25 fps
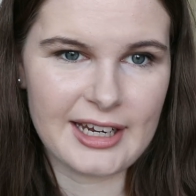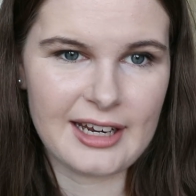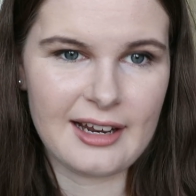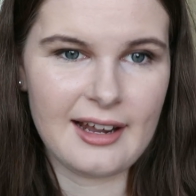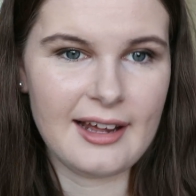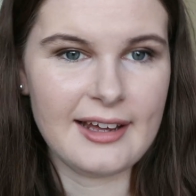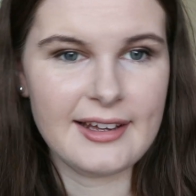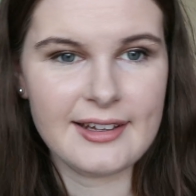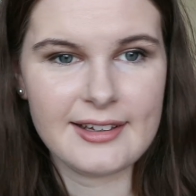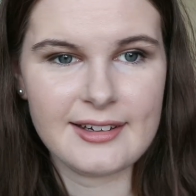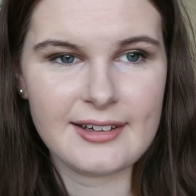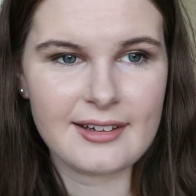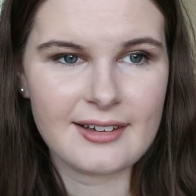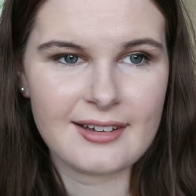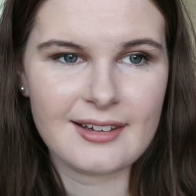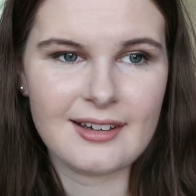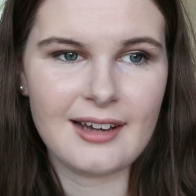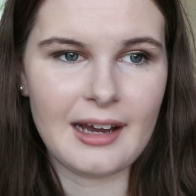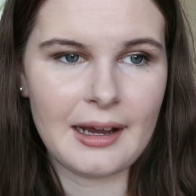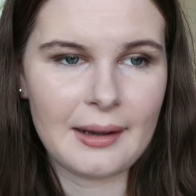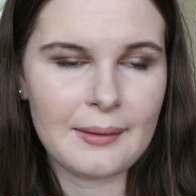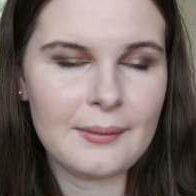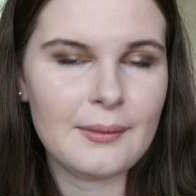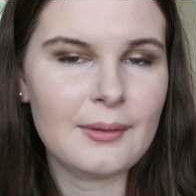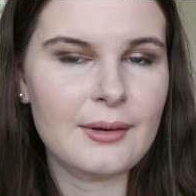Like,
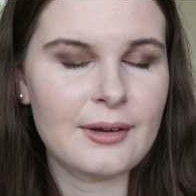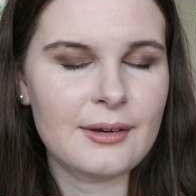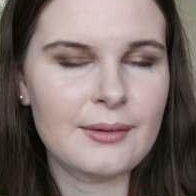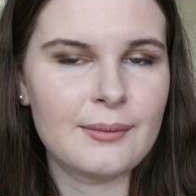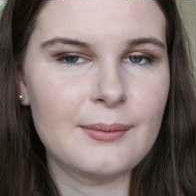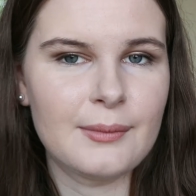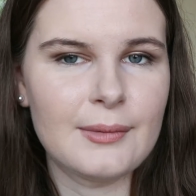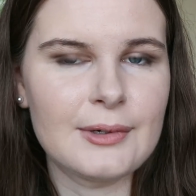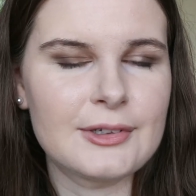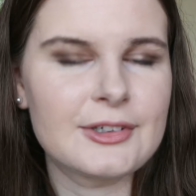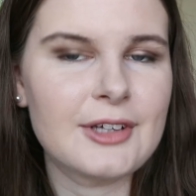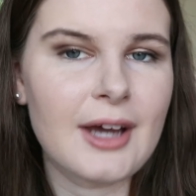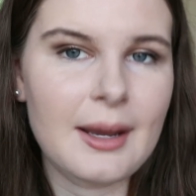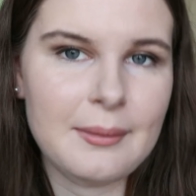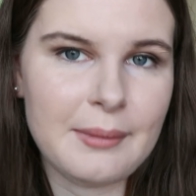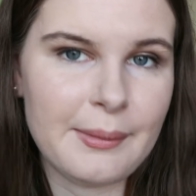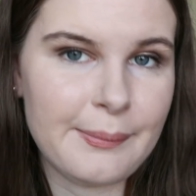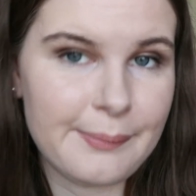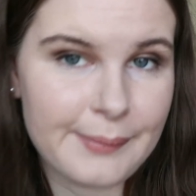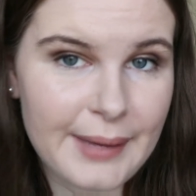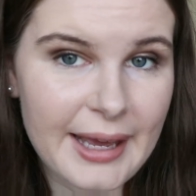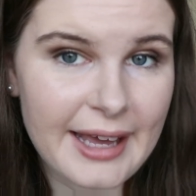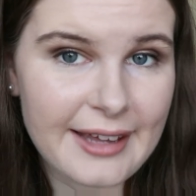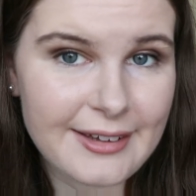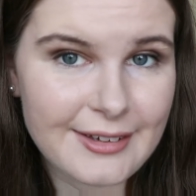I want more time in
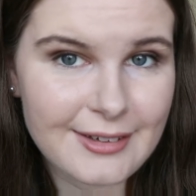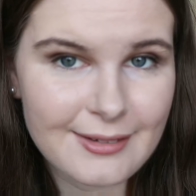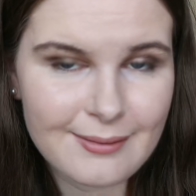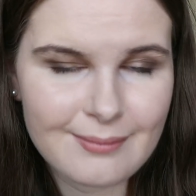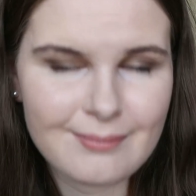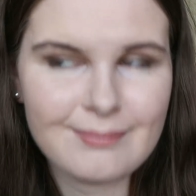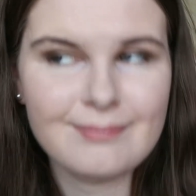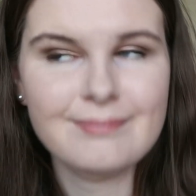bed.